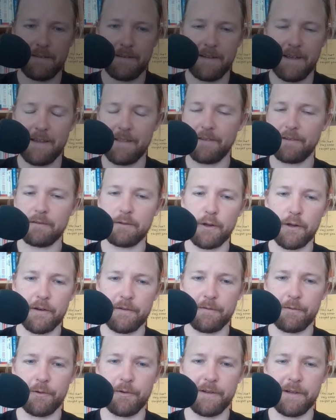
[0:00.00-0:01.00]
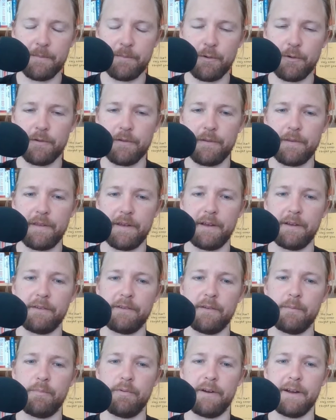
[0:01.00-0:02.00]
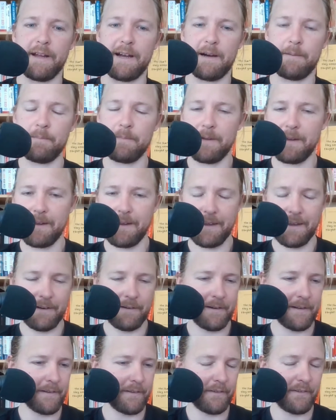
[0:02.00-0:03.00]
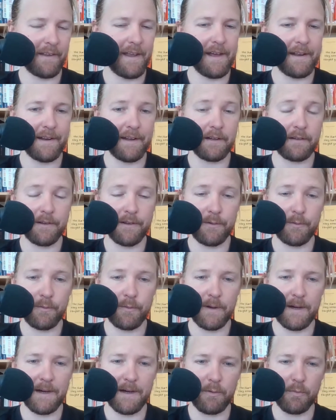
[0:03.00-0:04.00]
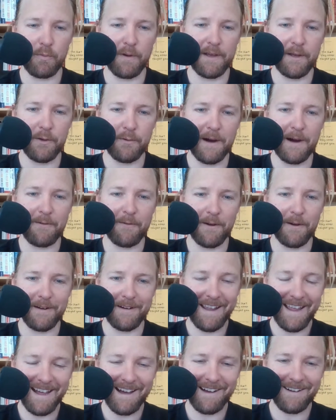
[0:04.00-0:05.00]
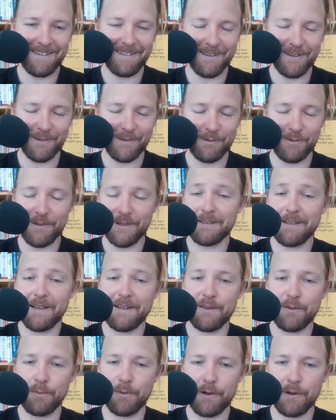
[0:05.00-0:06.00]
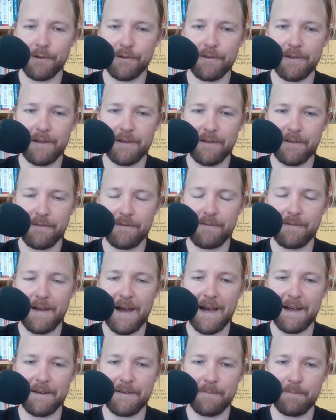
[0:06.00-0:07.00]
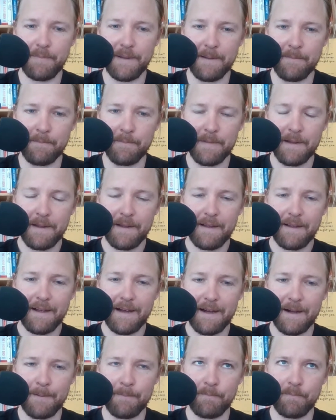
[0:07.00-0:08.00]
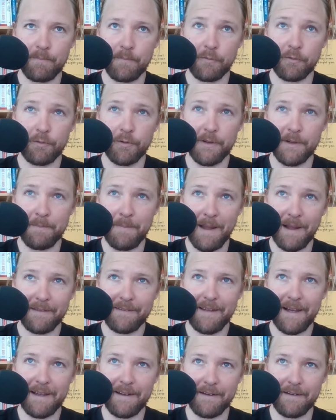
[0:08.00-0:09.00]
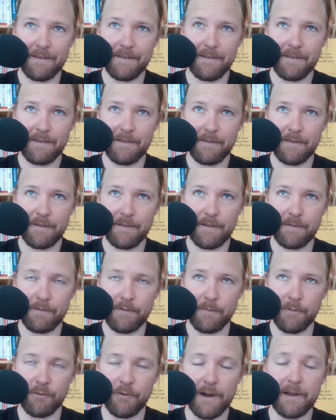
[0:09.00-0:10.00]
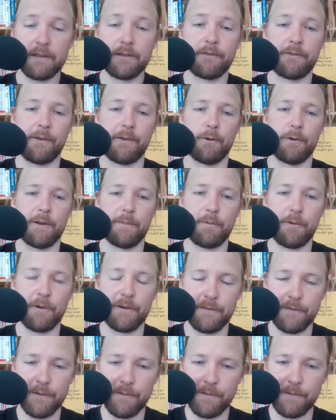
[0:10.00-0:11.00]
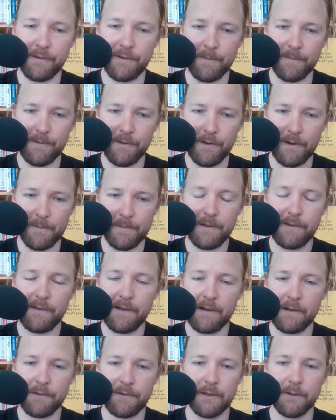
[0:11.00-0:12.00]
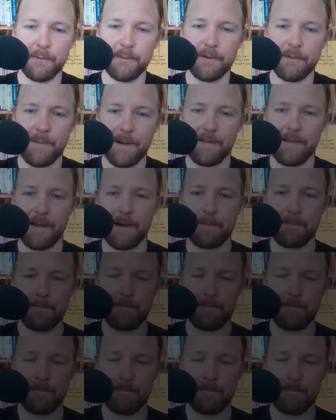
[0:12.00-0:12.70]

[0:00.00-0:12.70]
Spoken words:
Yeah, there's a lot of really important things you bring up. And I understand England, where you are right now, is really leading the world. And you've had BIM really mandated from a regulatory point of view for some time. Can you tell us a little bit about that?